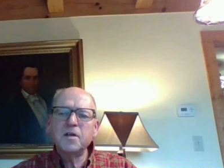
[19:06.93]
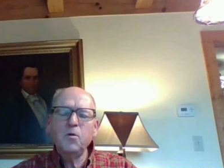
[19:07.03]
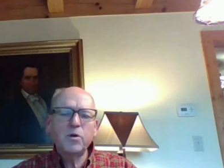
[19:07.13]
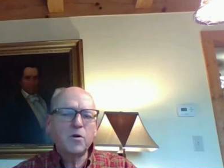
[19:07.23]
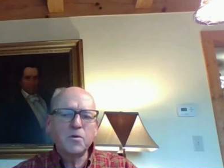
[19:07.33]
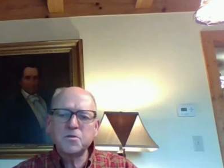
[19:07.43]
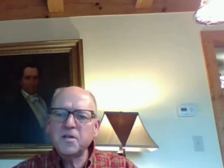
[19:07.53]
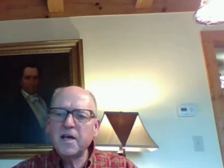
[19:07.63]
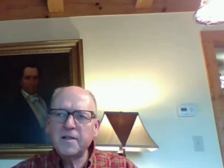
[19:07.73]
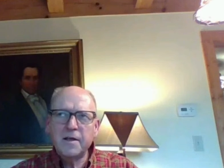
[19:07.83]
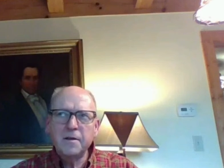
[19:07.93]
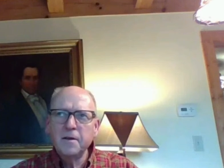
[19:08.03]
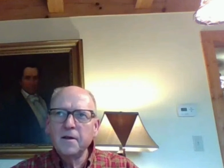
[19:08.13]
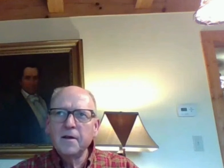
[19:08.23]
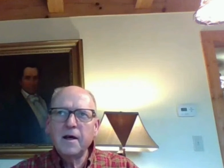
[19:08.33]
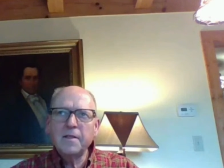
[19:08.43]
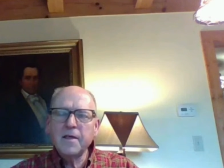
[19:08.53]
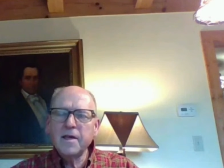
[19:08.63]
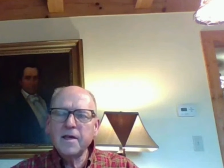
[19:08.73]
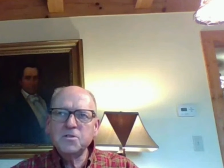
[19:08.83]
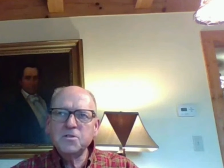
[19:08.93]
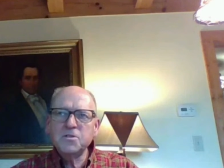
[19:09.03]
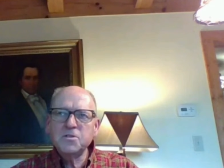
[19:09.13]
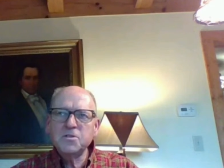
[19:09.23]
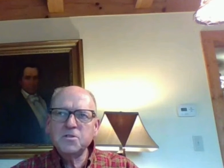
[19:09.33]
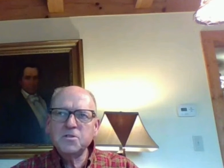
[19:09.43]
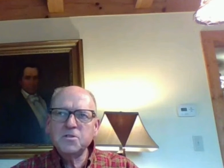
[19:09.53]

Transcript: He went on to say that, I think he said